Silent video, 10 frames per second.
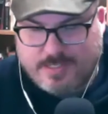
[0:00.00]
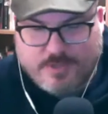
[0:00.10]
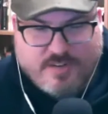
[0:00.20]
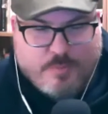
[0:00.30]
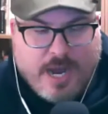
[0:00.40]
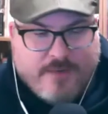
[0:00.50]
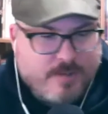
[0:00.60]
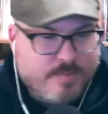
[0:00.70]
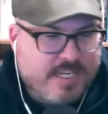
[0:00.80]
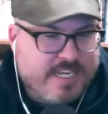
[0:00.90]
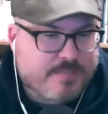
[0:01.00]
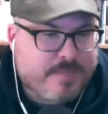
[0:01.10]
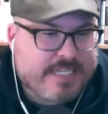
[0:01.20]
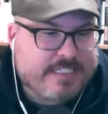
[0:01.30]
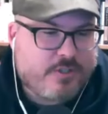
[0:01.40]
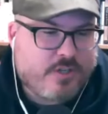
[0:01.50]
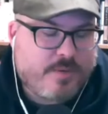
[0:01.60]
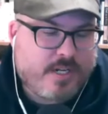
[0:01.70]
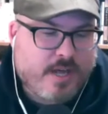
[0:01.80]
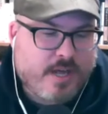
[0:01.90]
The Book of Proverbs is mainly
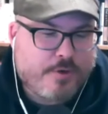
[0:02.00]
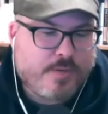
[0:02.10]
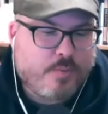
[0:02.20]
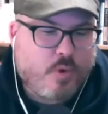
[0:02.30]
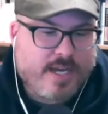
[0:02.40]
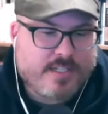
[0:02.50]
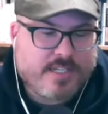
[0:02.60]
attributed authorship-wise